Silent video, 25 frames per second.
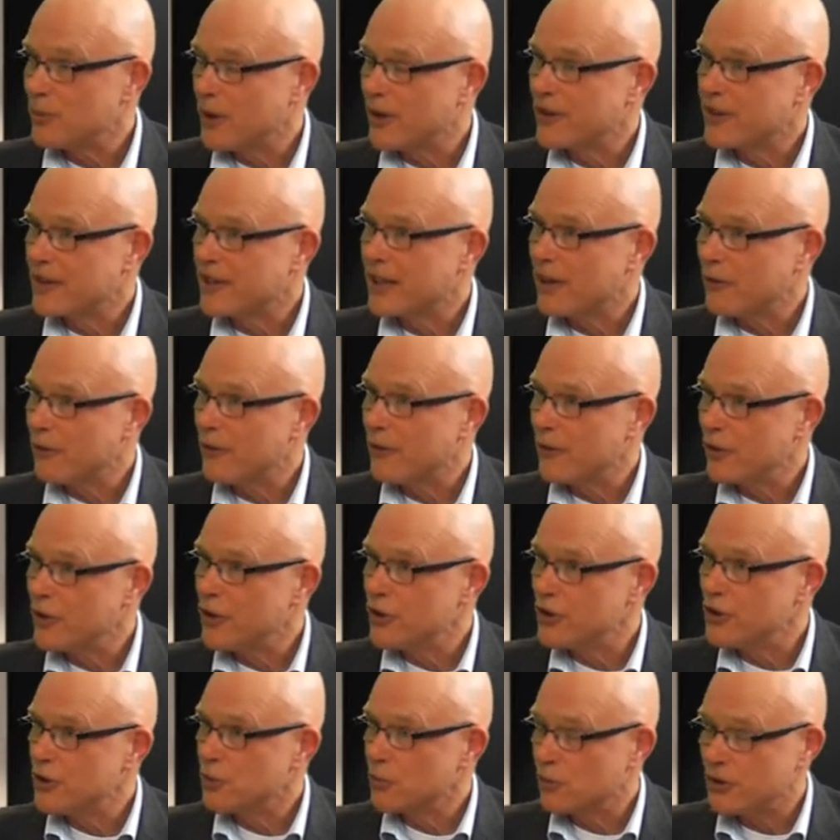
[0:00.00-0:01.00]
running that
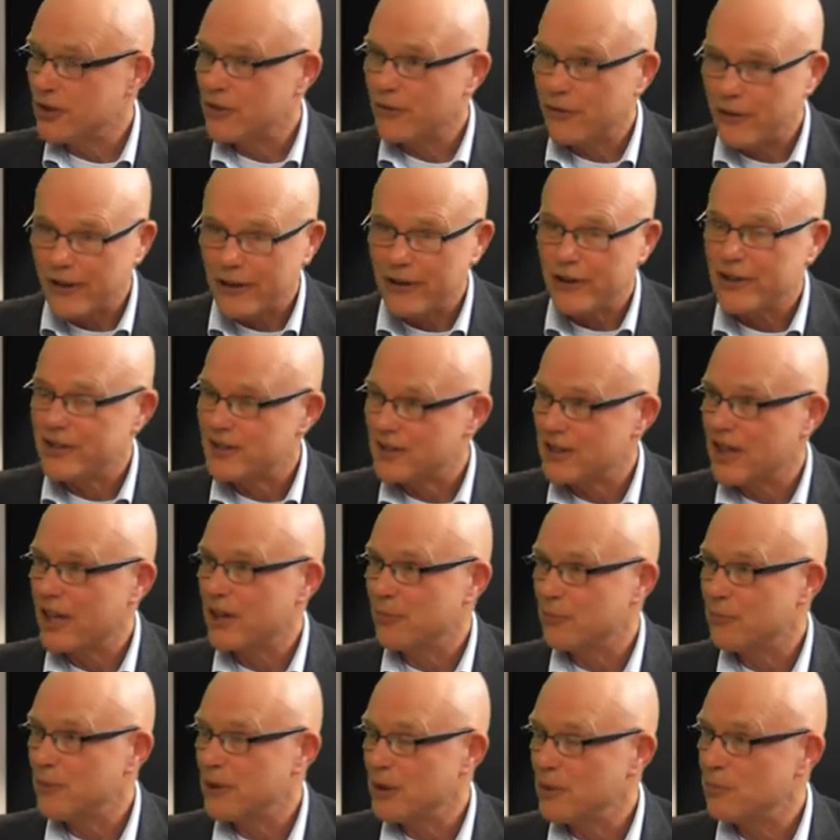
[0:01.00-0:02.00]
revolution were the very
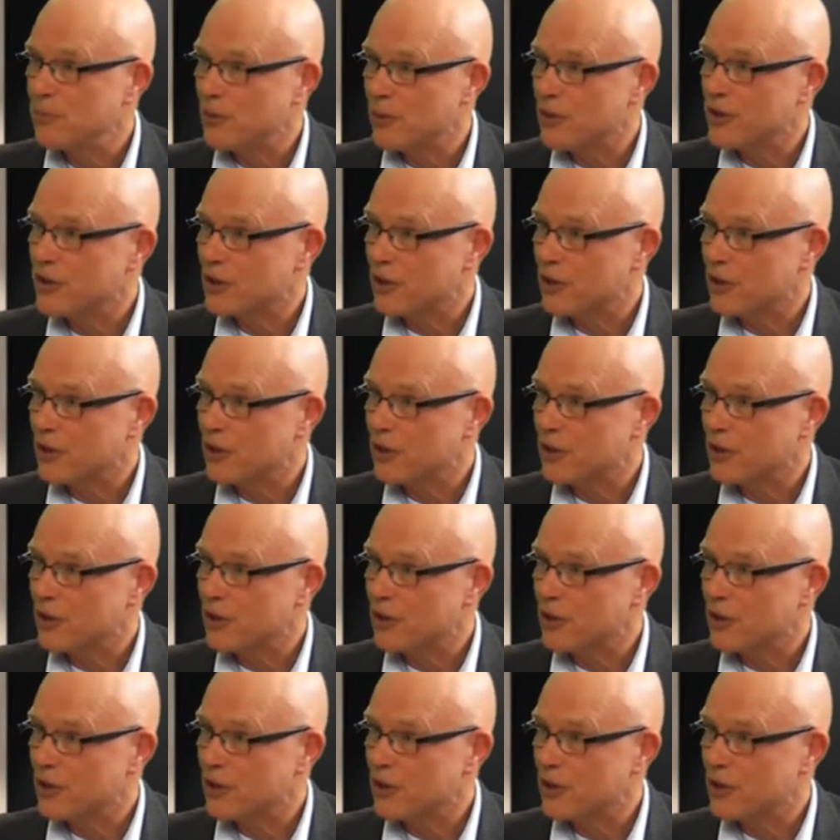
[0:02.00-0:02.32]
same people,